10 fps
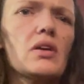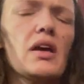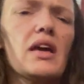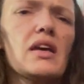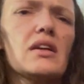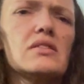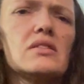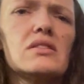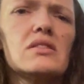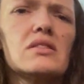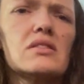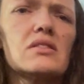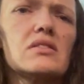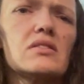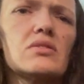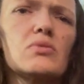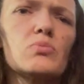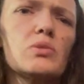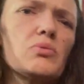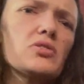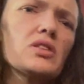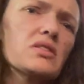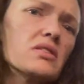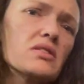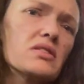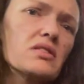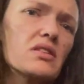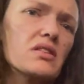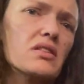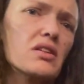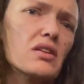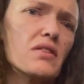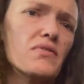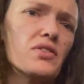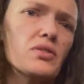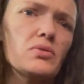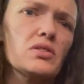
And we were just confused.